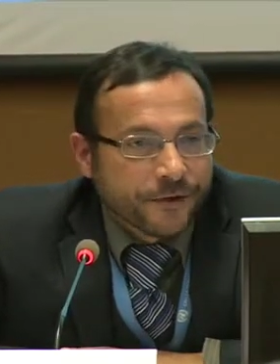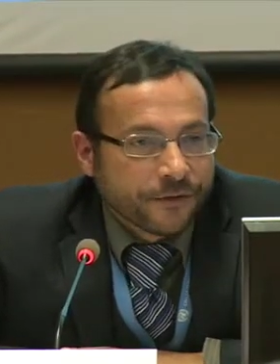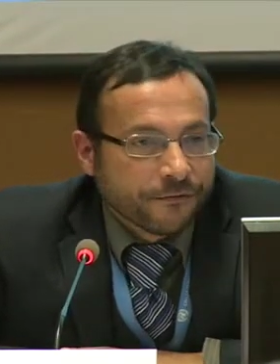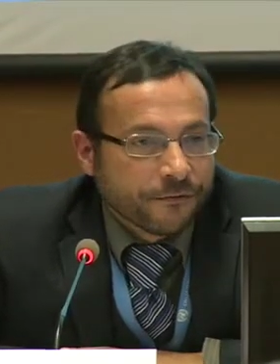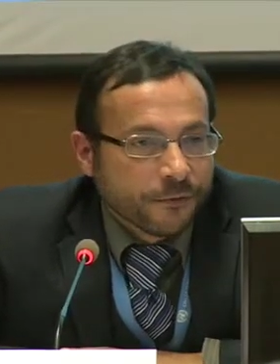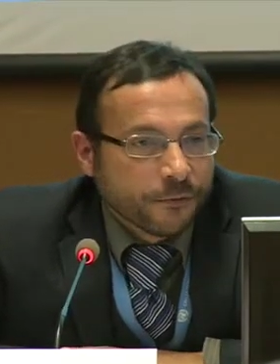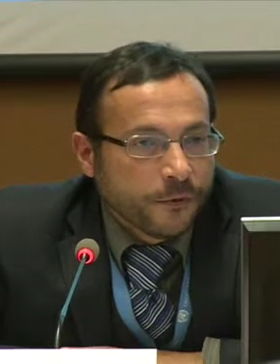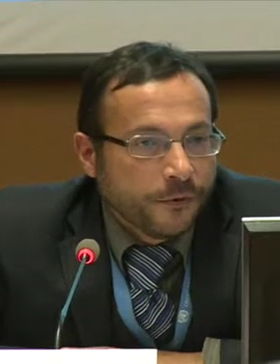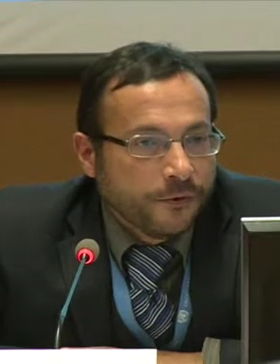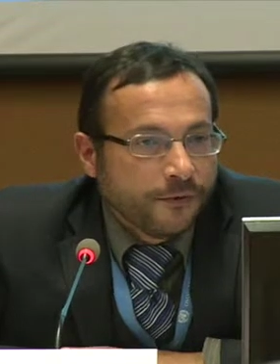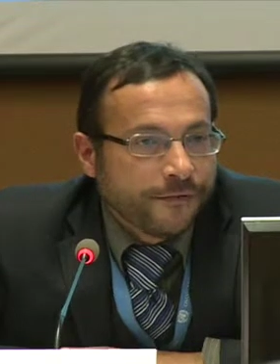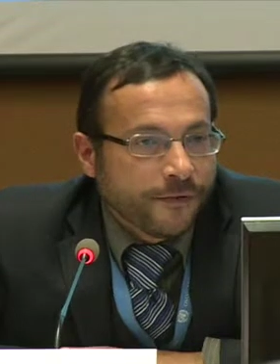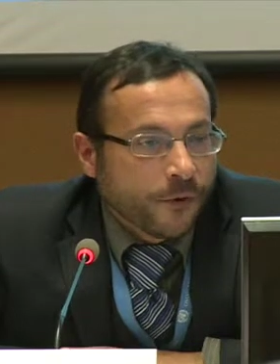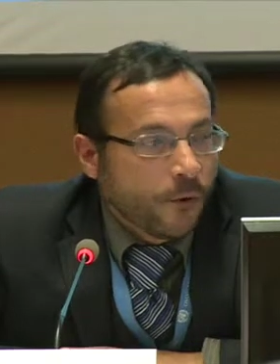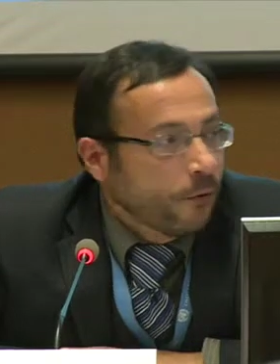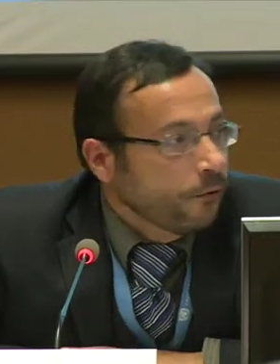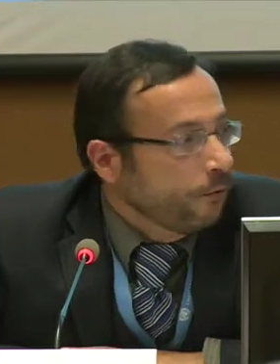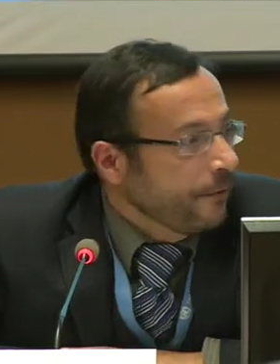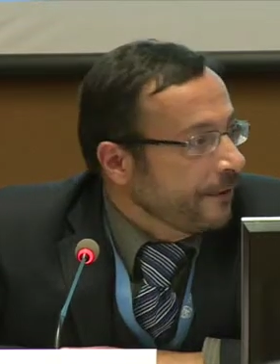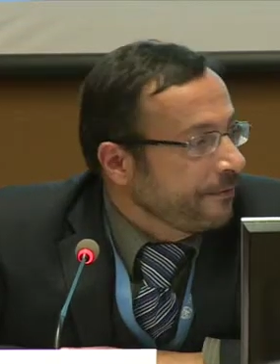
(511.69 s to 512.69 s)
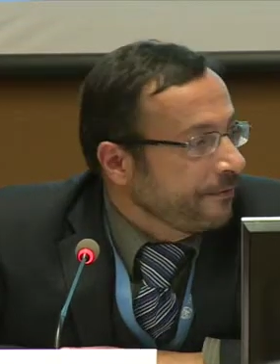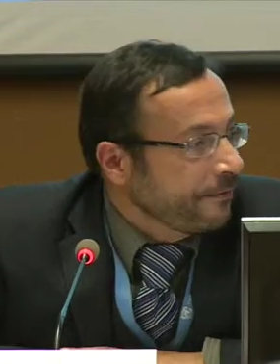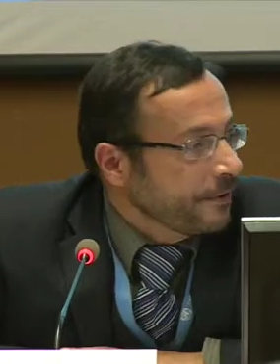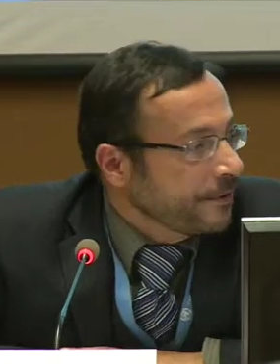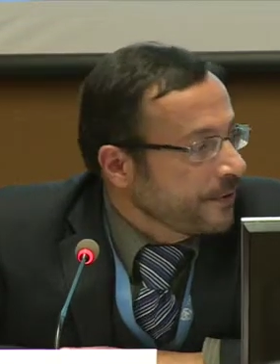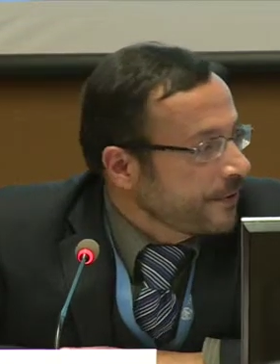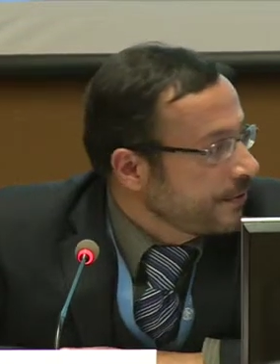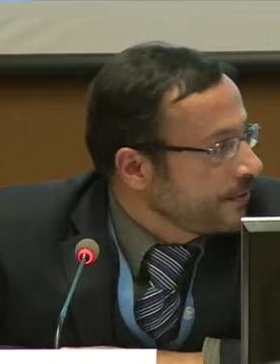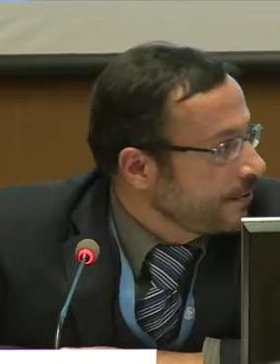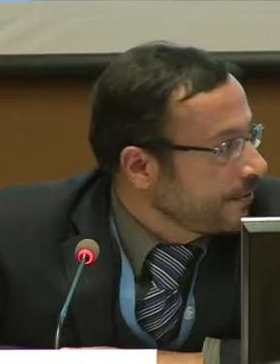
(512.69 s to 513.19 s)
to remove all
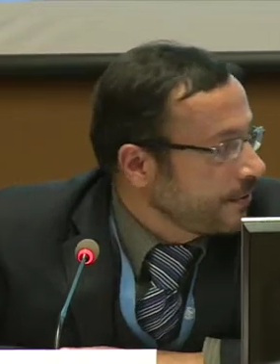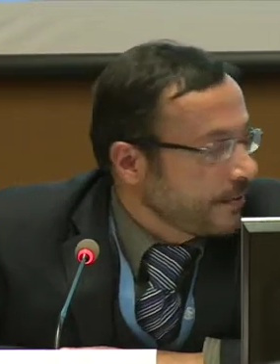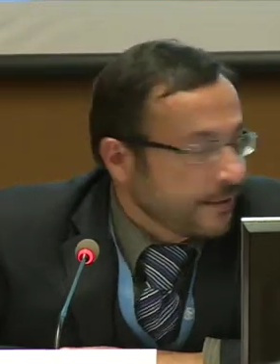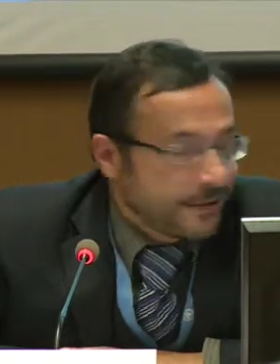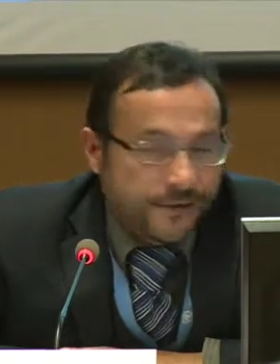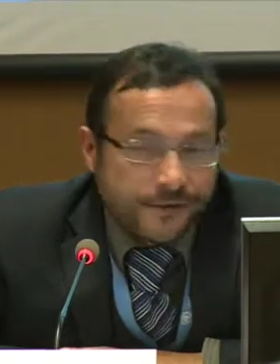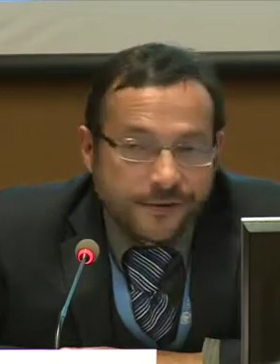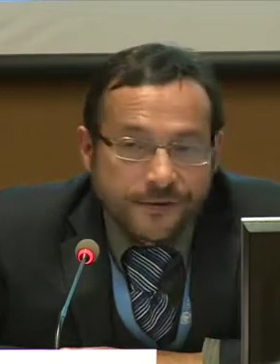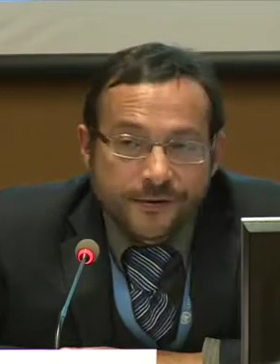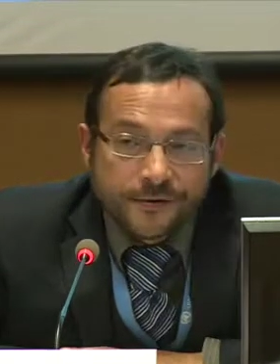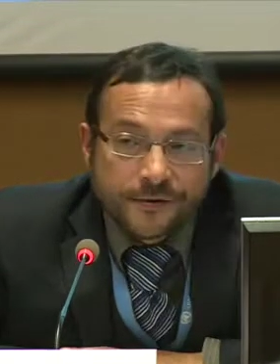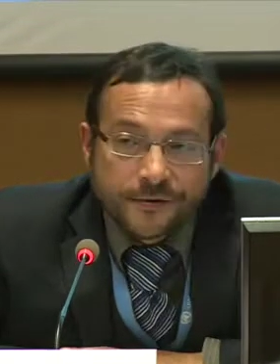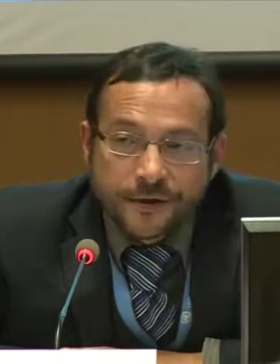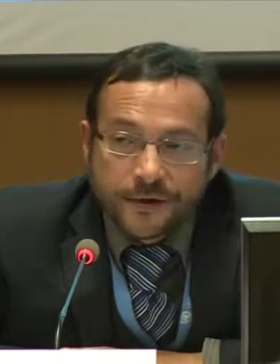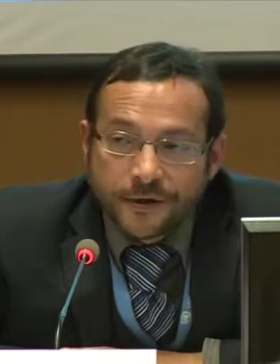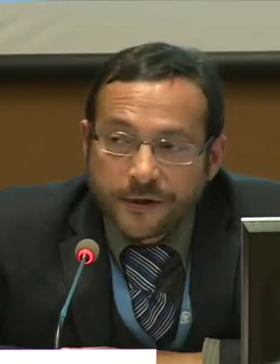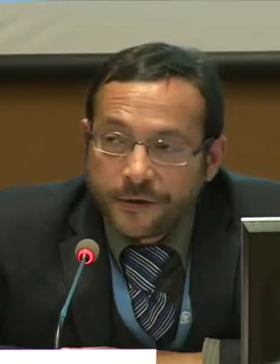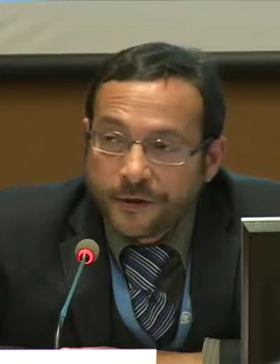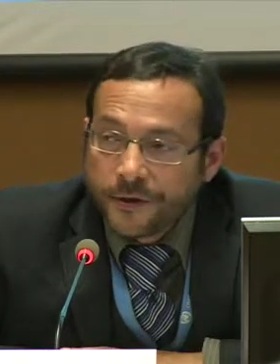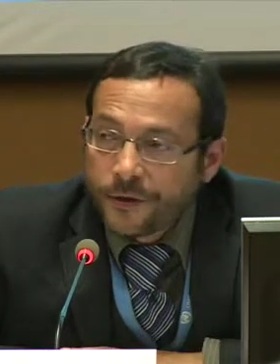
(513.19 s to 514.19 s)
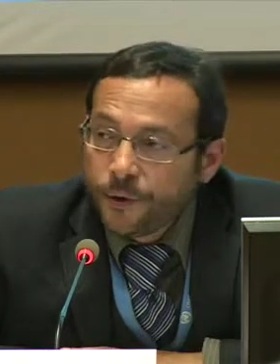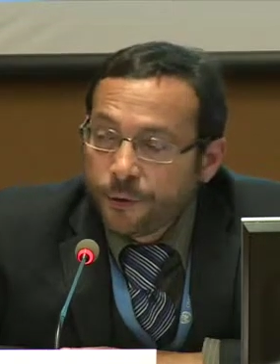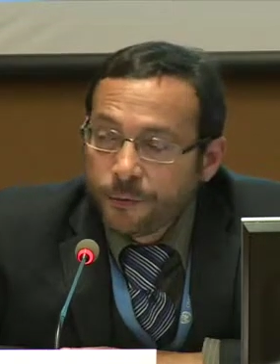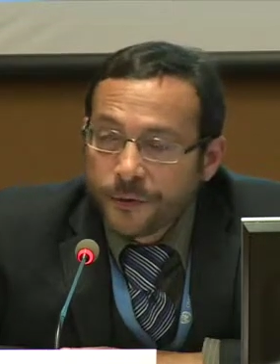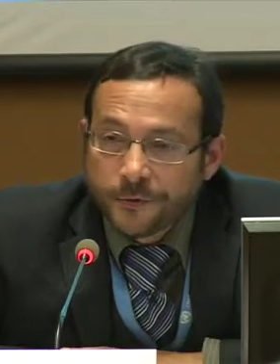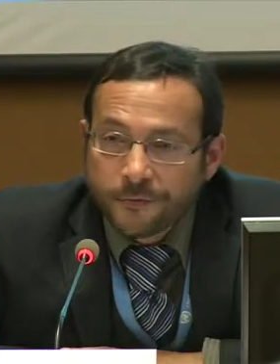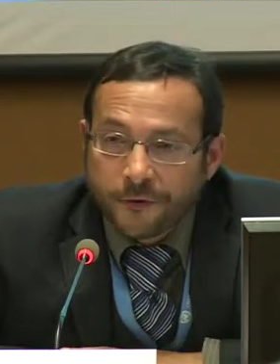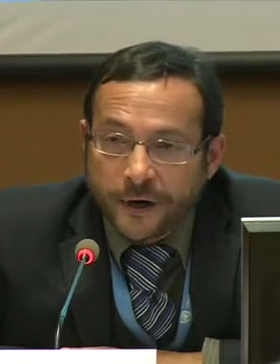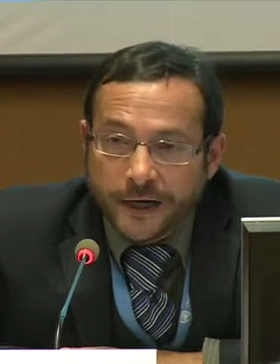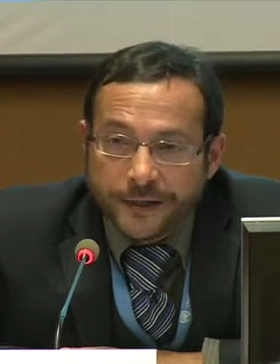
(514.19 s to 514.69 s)
references to the
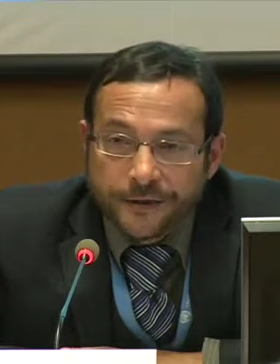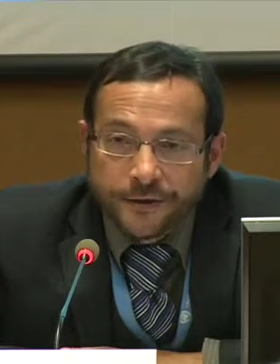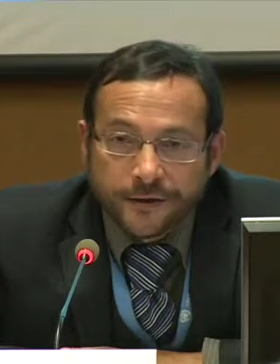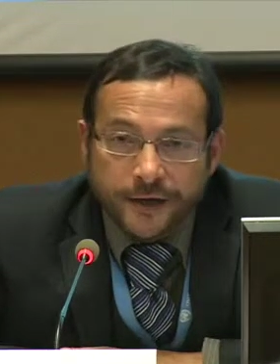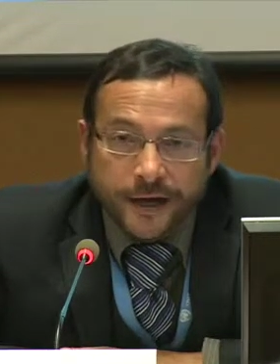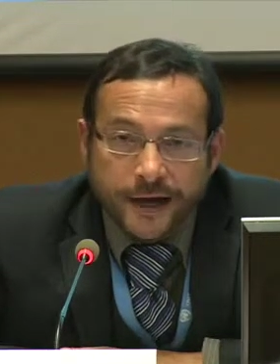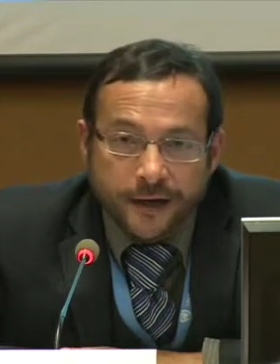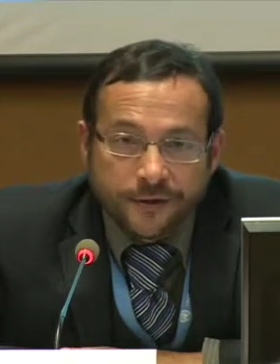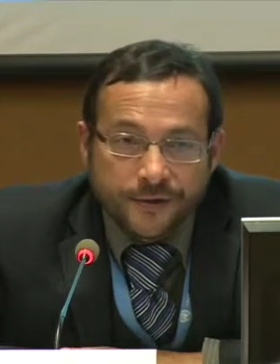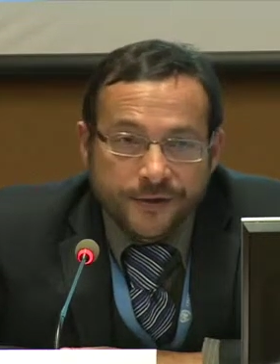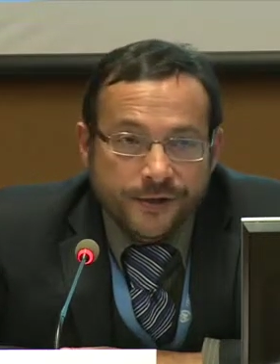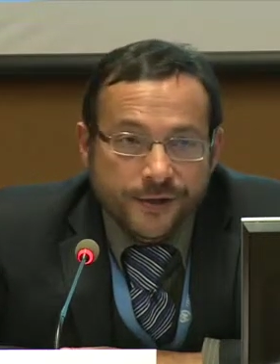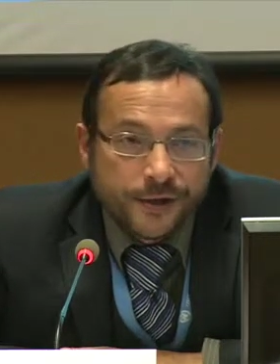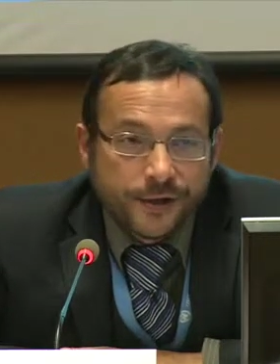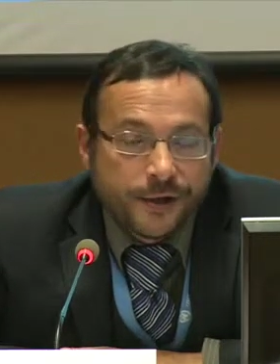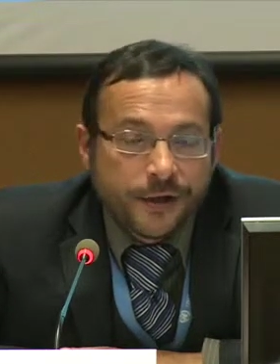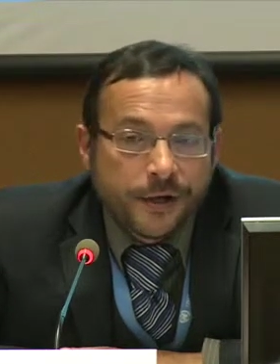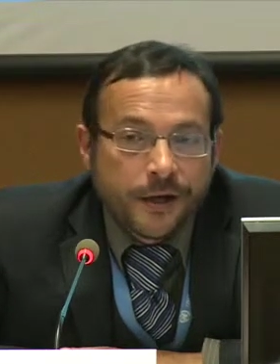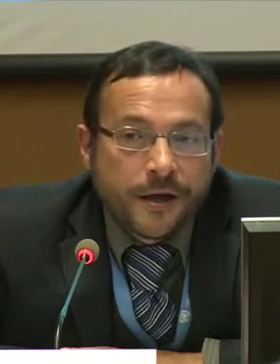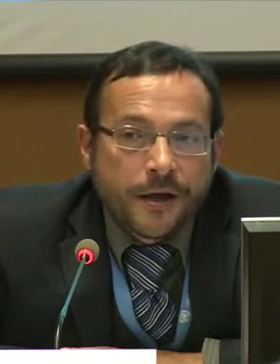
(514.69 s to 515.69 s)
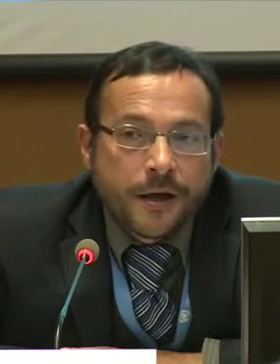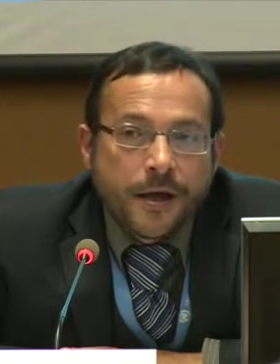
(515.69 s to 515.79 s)
human right to housing